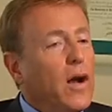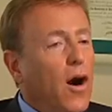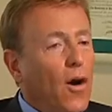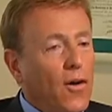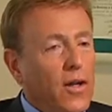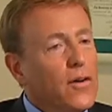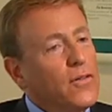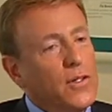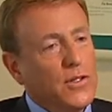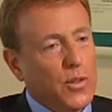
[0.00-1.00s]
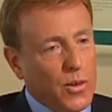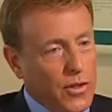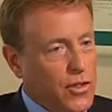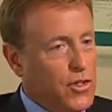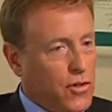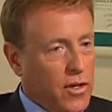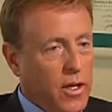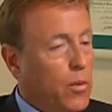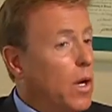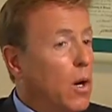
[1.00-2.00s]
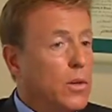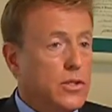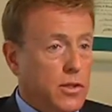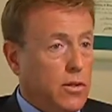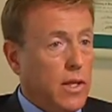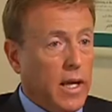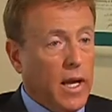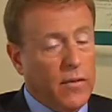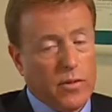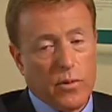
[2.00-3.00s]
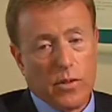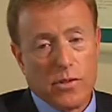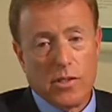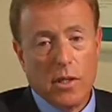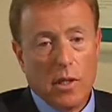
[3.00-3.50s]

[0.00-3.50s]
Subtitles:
to our interviews with the jury, and we always do that afterwards,